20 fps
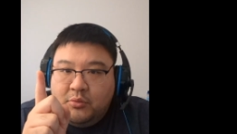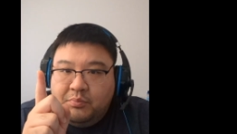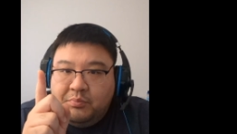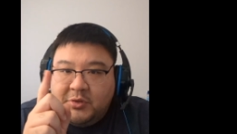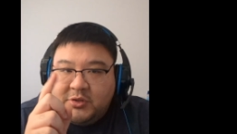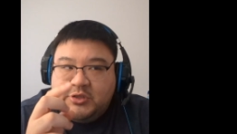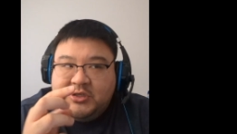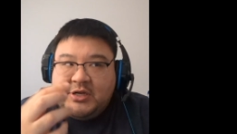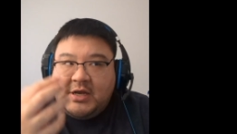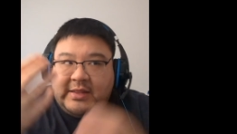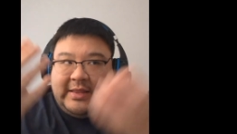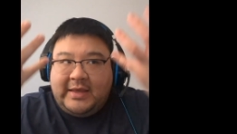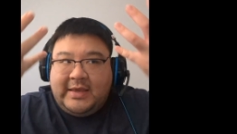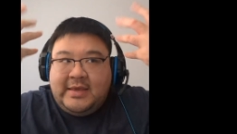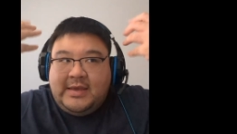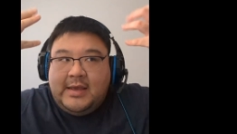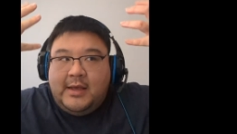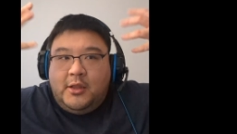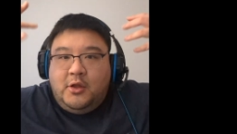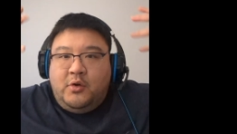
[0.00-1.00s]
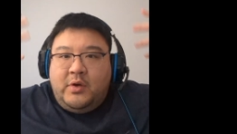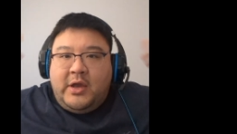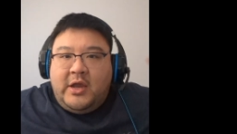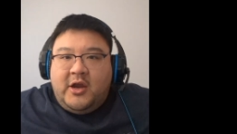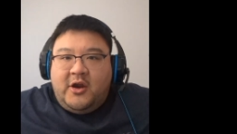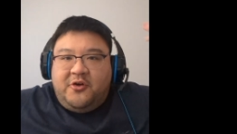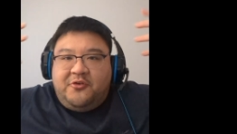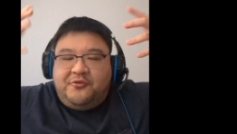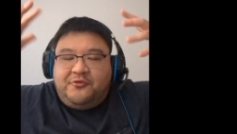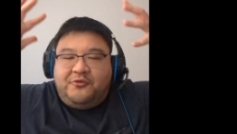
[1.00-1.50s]
But she had like yellow
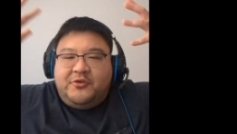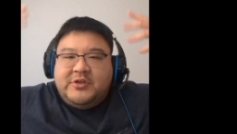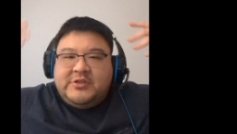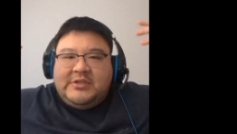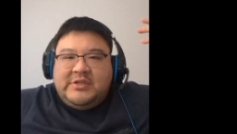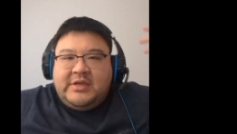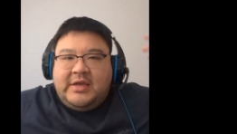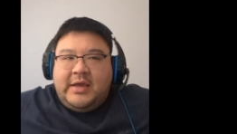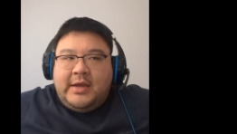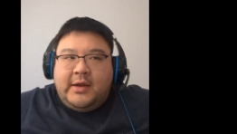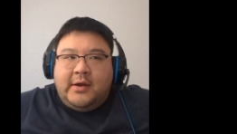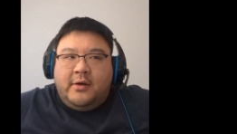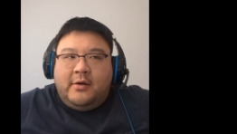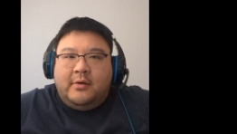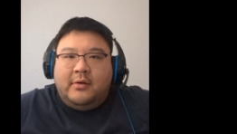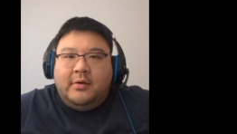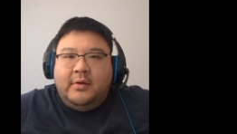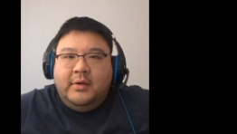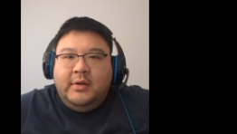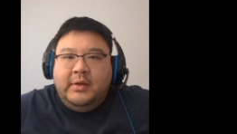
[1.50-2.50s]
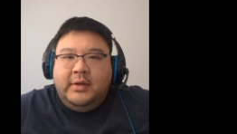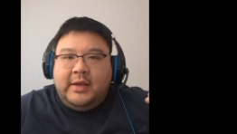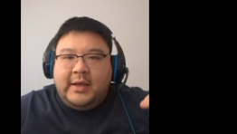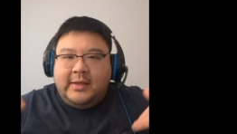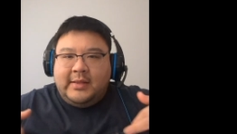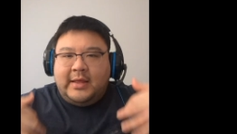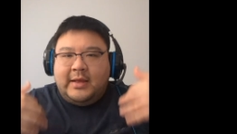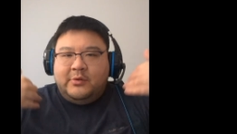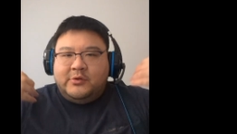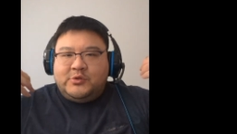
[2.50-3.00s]
hair, frizzy hair,
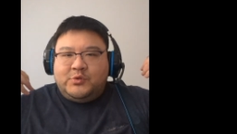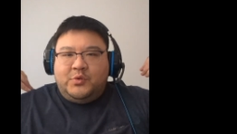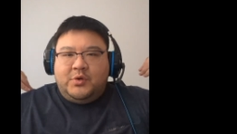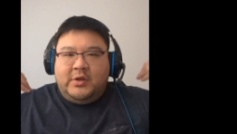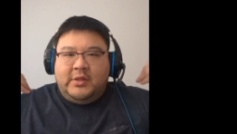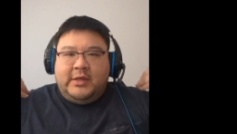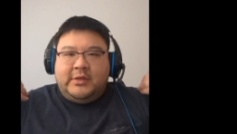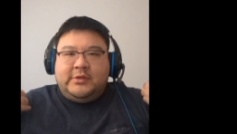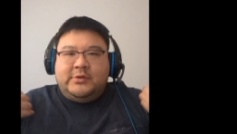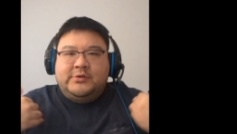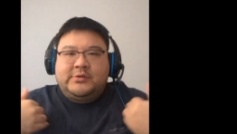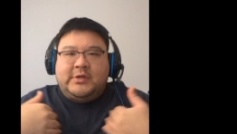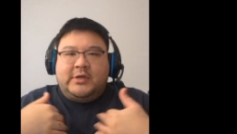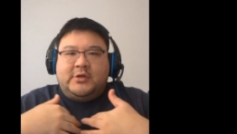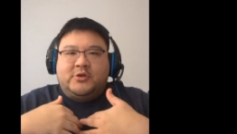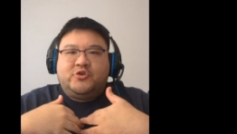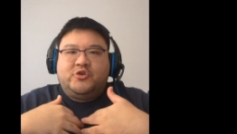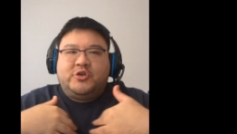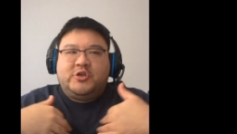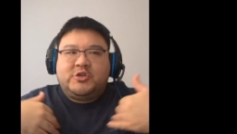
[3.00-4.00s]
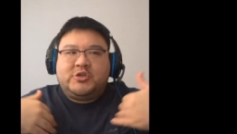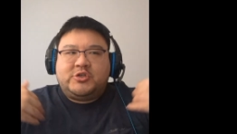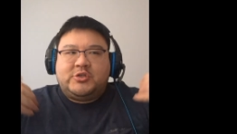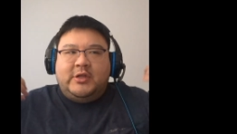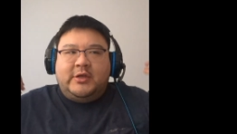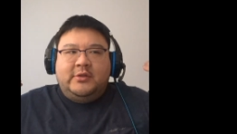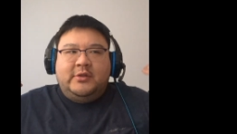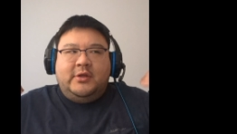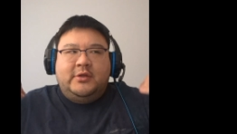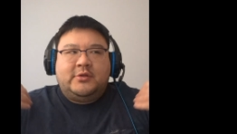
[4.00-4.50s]
and like was wearing like those like tradition
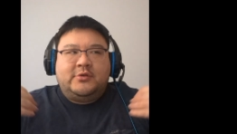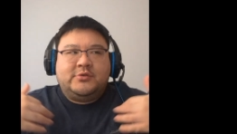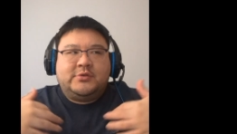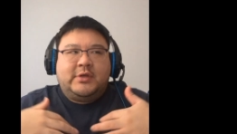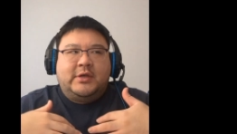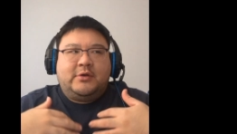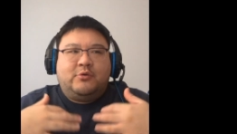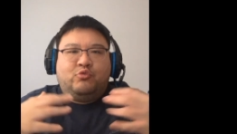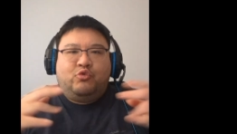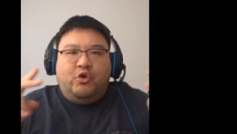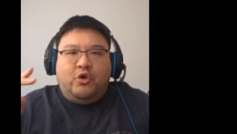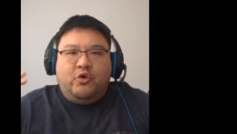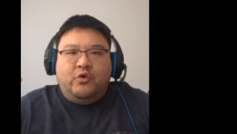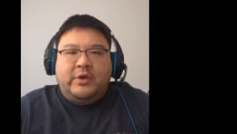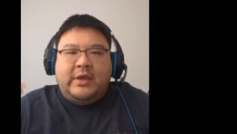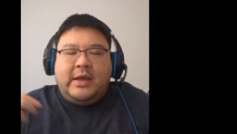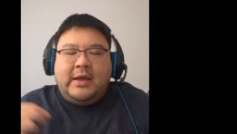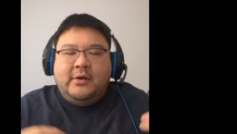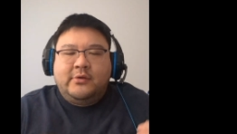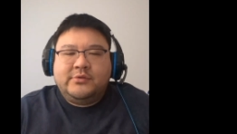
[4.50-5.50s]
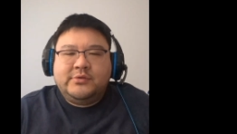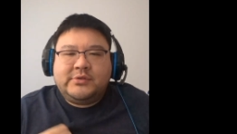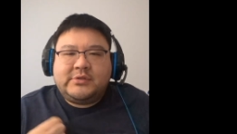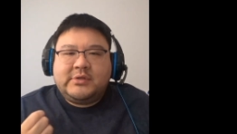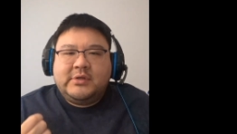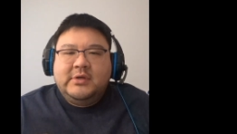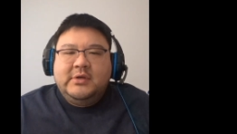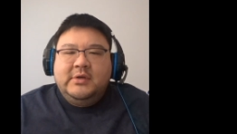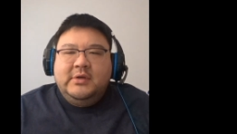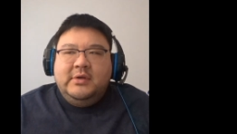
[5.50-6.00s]
like those like royal
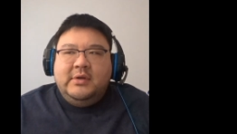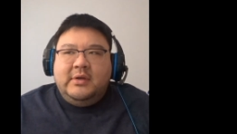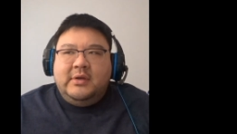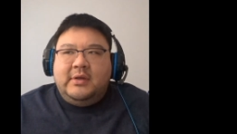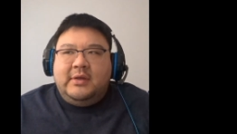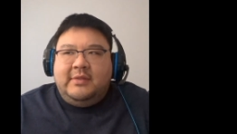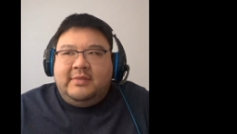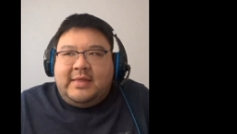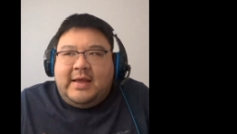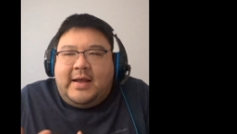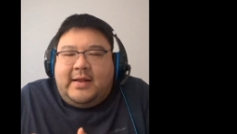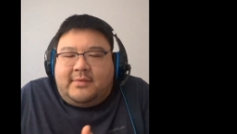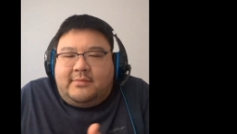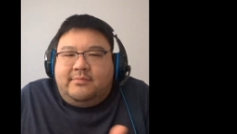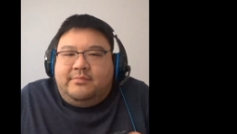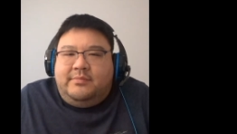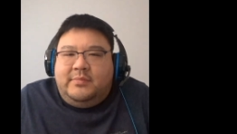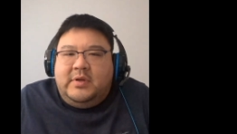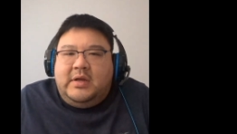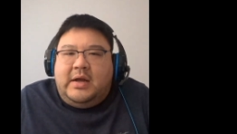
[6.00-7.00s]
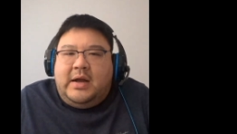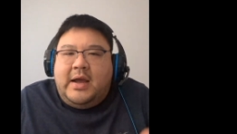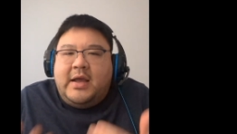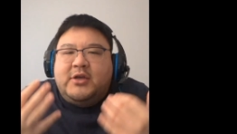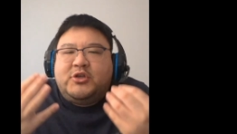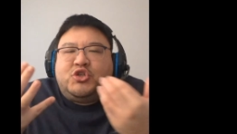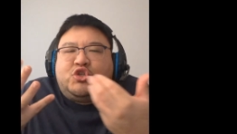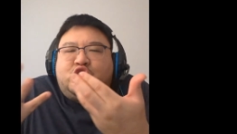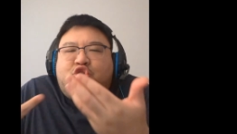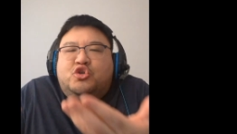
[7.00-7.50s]
gowns. That I
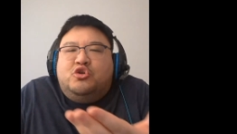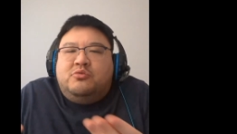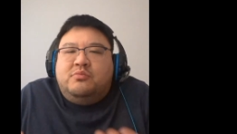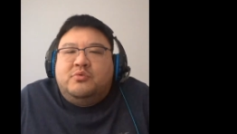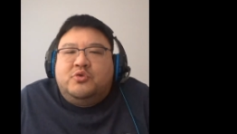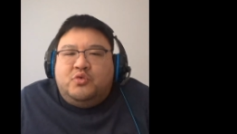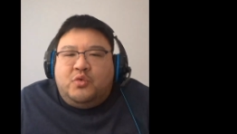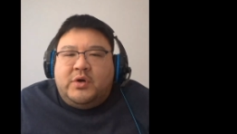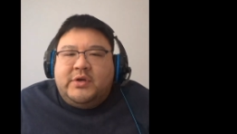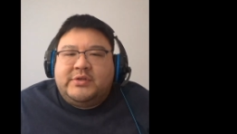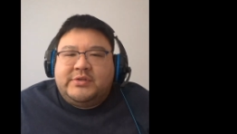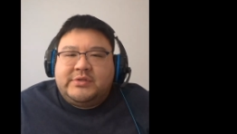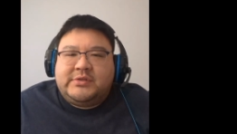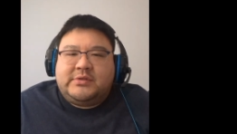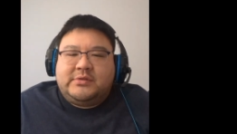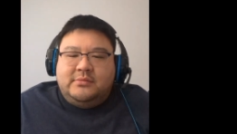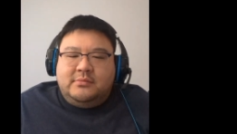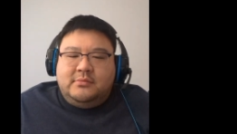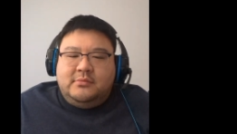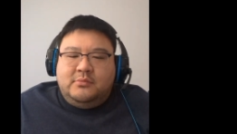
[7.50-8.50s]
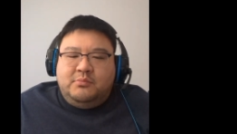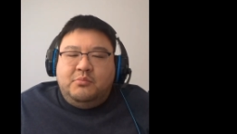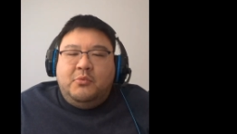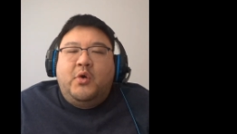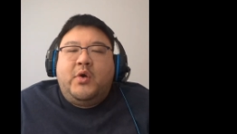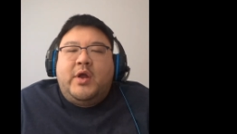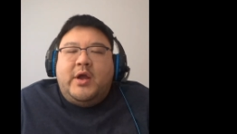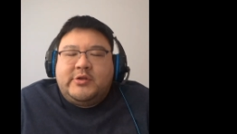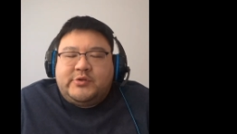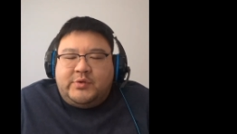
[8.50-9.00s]
assumed was
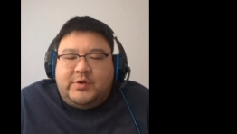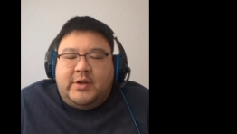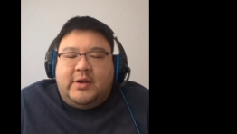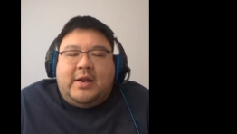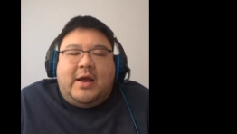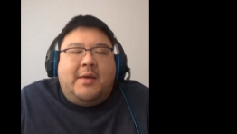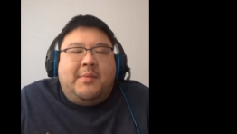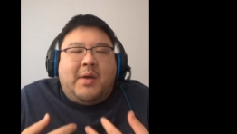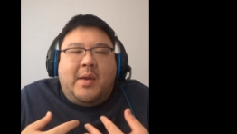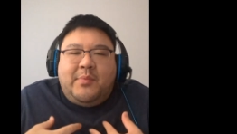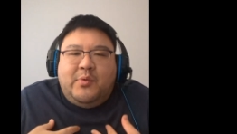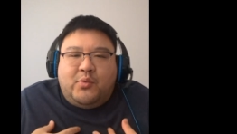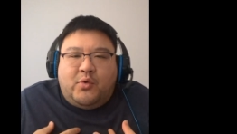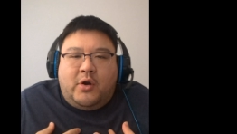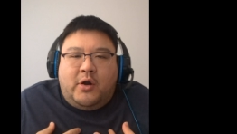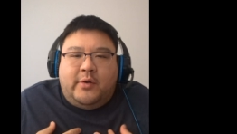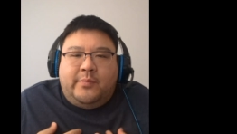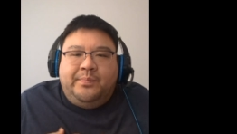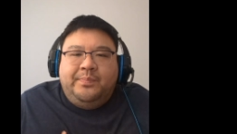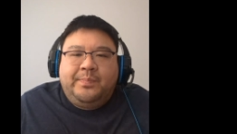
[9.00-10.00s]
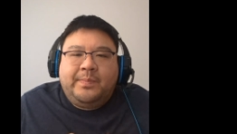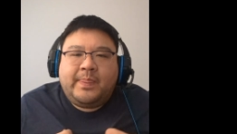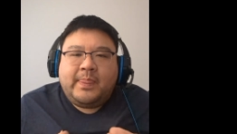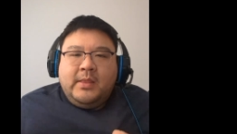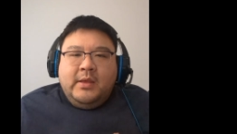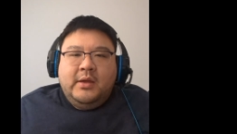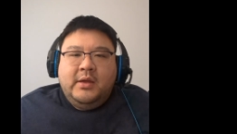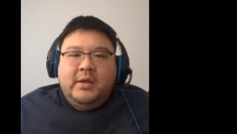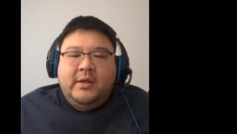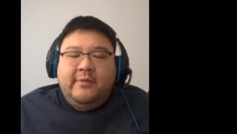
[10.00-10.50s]
Marie Antoinette. I might be wrong.
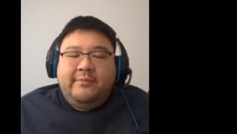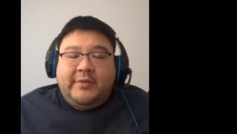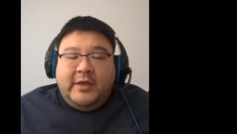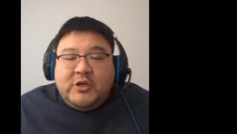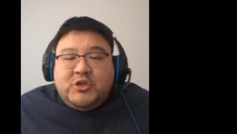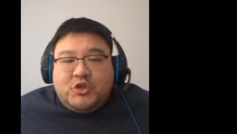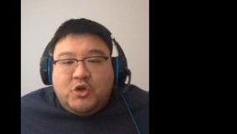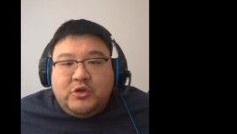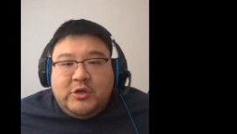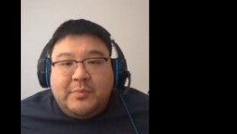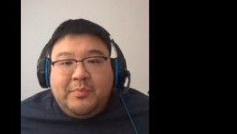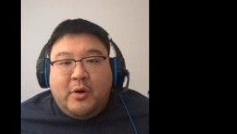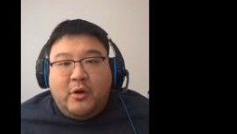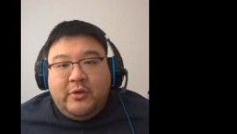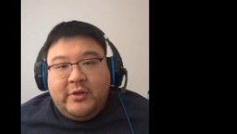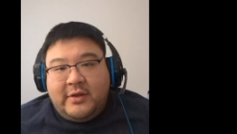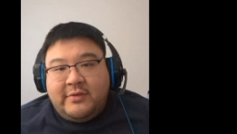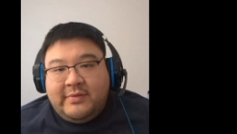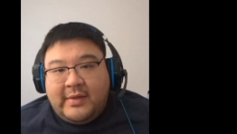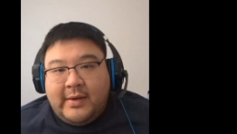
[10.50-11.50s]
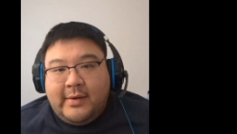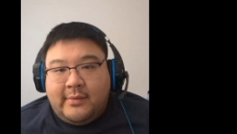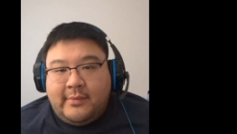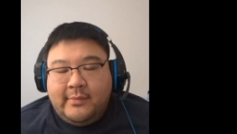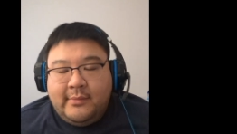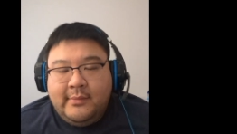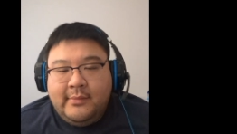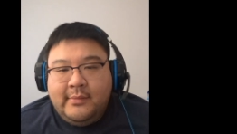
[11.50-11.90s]
They showed Napoleon there.